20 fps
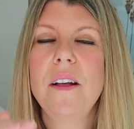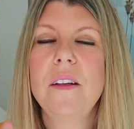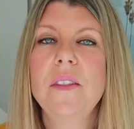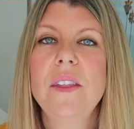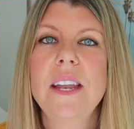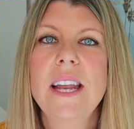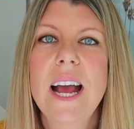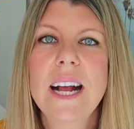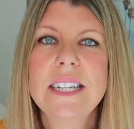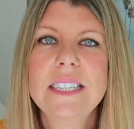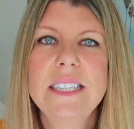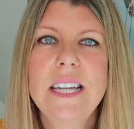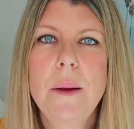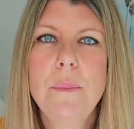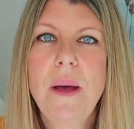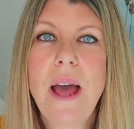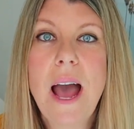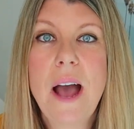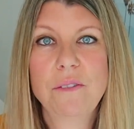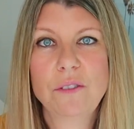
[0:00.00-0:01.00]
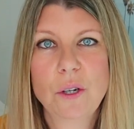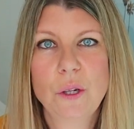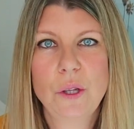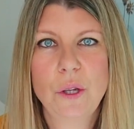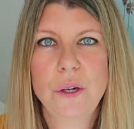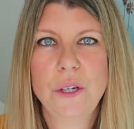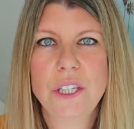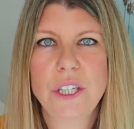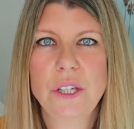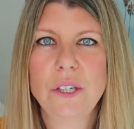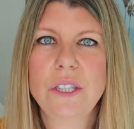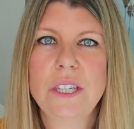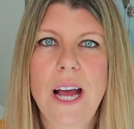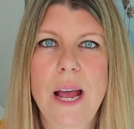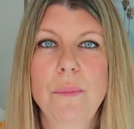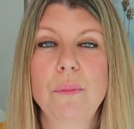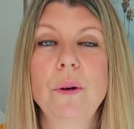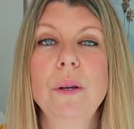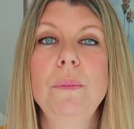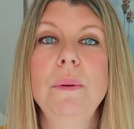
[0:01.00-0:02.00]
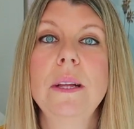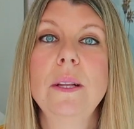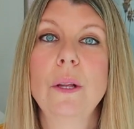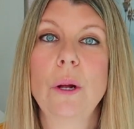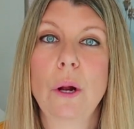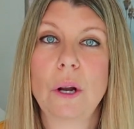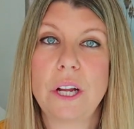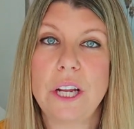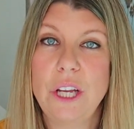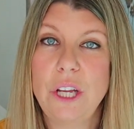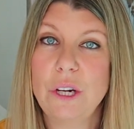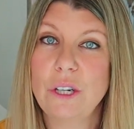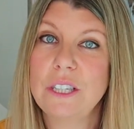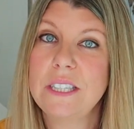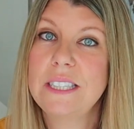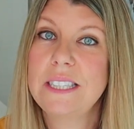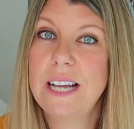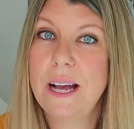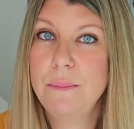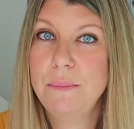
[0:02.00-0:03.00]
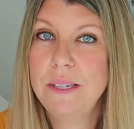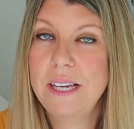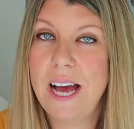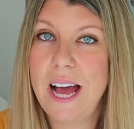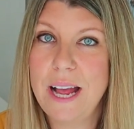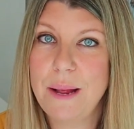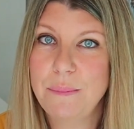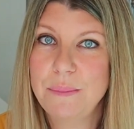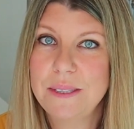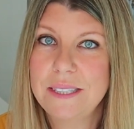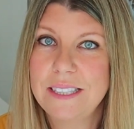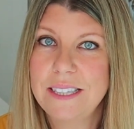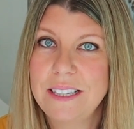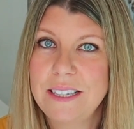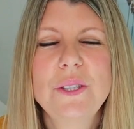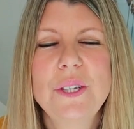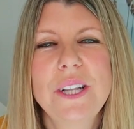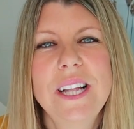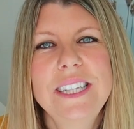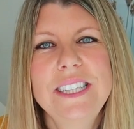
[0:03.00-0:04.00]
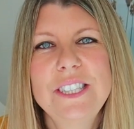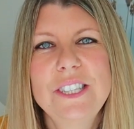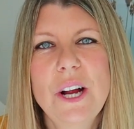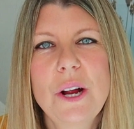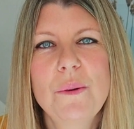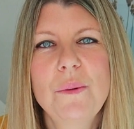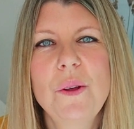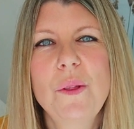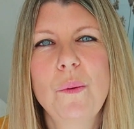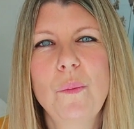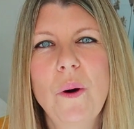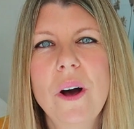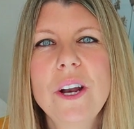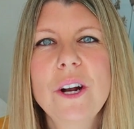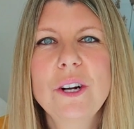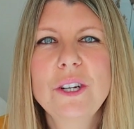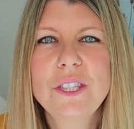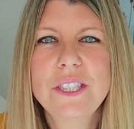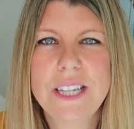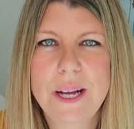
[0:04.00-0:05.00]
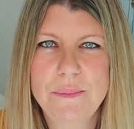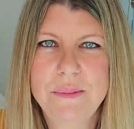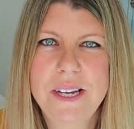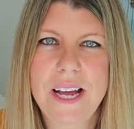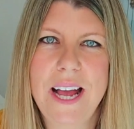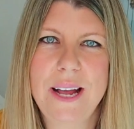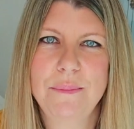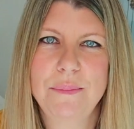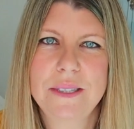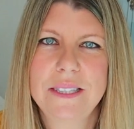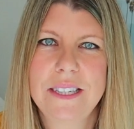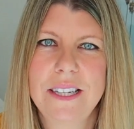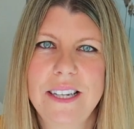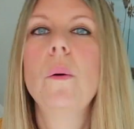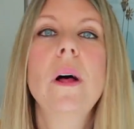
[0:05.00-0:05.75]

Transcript: The next step after learning your type would be learning your subtypes. So let's start with, what are subtypes?